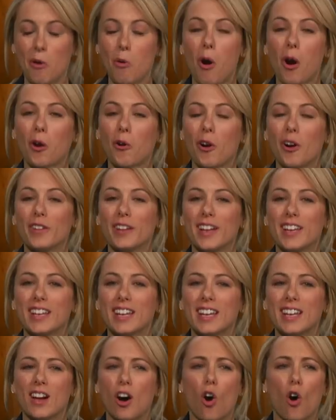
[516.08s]
I walk around that.
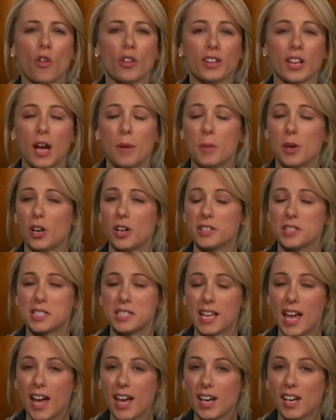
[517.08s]
naked all the time, and on
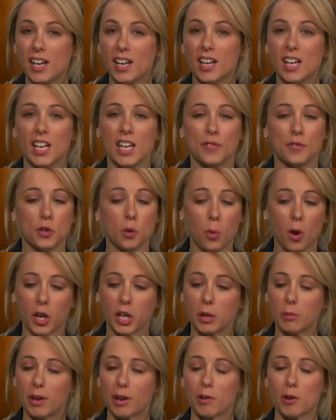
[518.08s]
set, if you
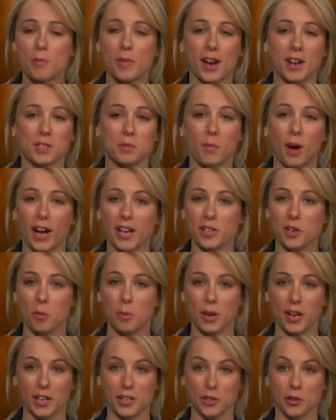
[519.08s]
walk in my room, that is my
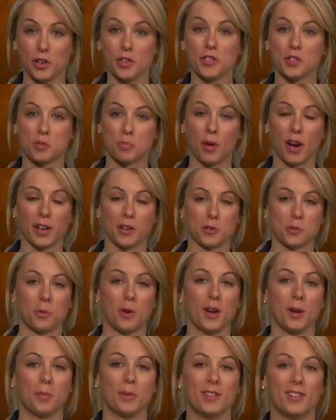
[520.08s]
domain. You're in the spider's
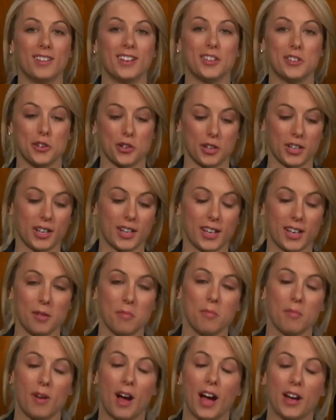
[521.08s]
web, and you're gonna get
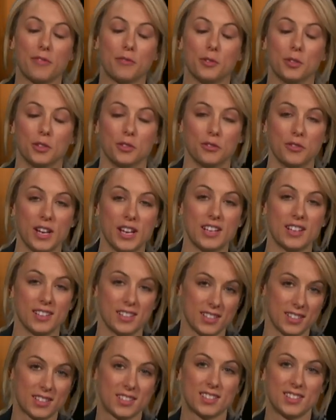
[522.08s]
an eye full of
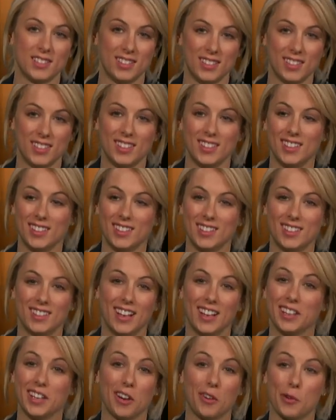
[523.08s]
nakedness.
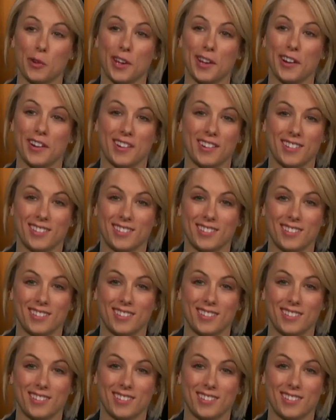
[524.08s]
I, I don't care.